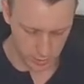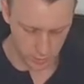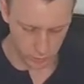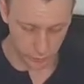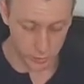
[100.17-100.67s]

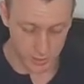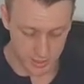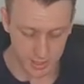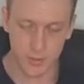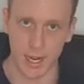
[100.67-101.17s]
we've got the
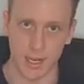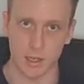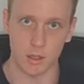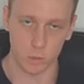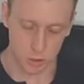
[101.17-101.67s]
dividend,
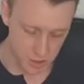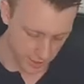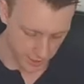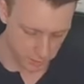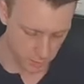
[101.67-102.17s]
which is
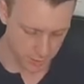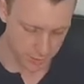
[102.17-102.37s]
x minus